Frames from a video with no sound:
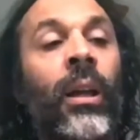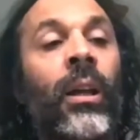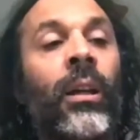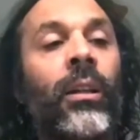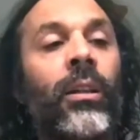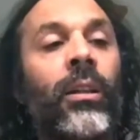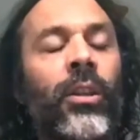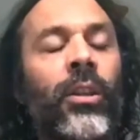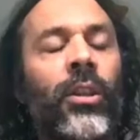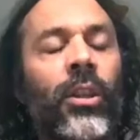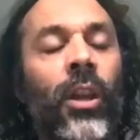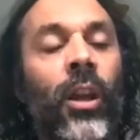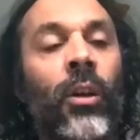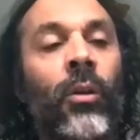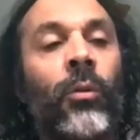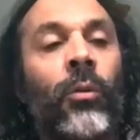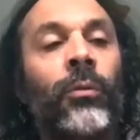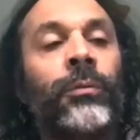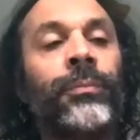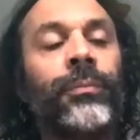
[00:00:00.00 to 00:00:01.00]

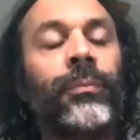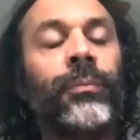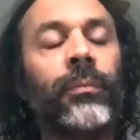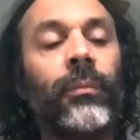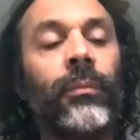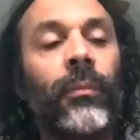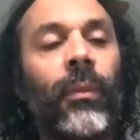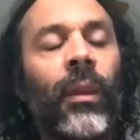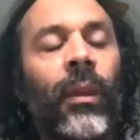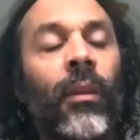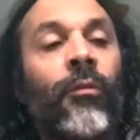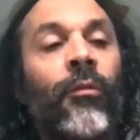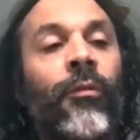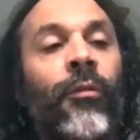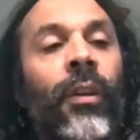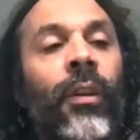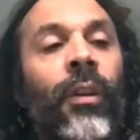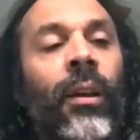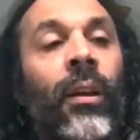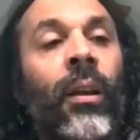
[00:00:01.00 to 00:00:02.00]
so
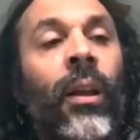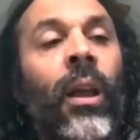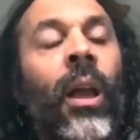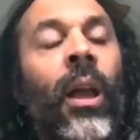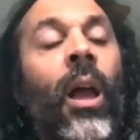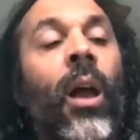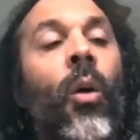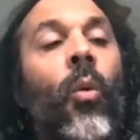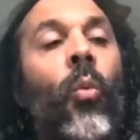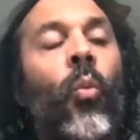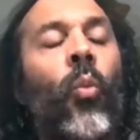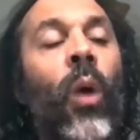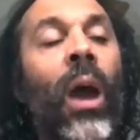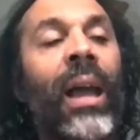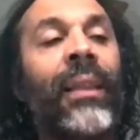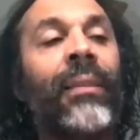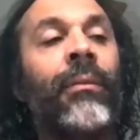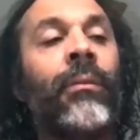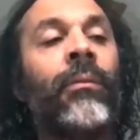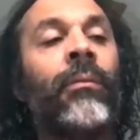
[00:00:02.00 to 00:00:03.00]
that
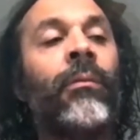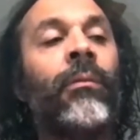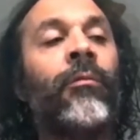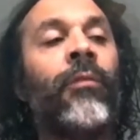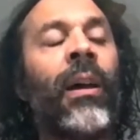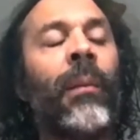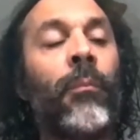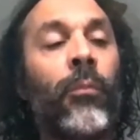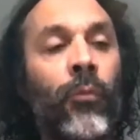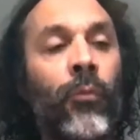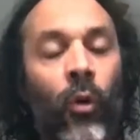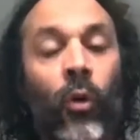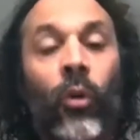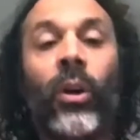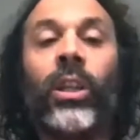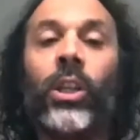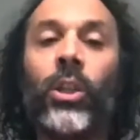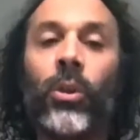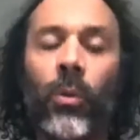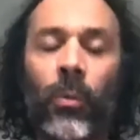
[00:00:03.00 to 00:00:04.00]
when they're brought
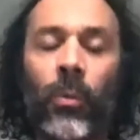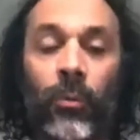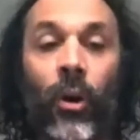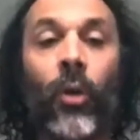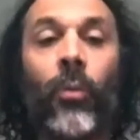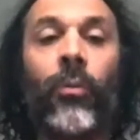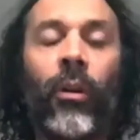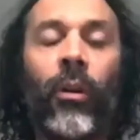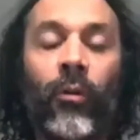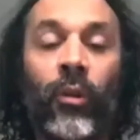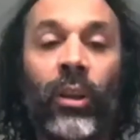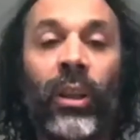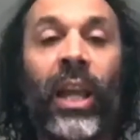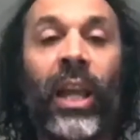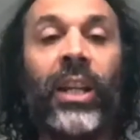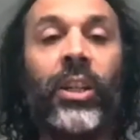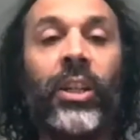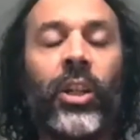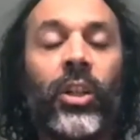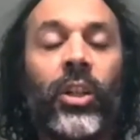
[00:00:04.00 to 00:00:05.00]
into appropriate
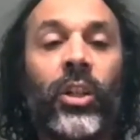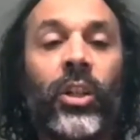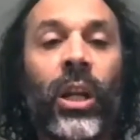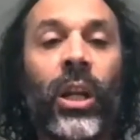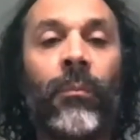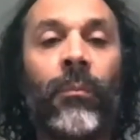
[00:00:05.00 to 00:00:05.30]
relationship,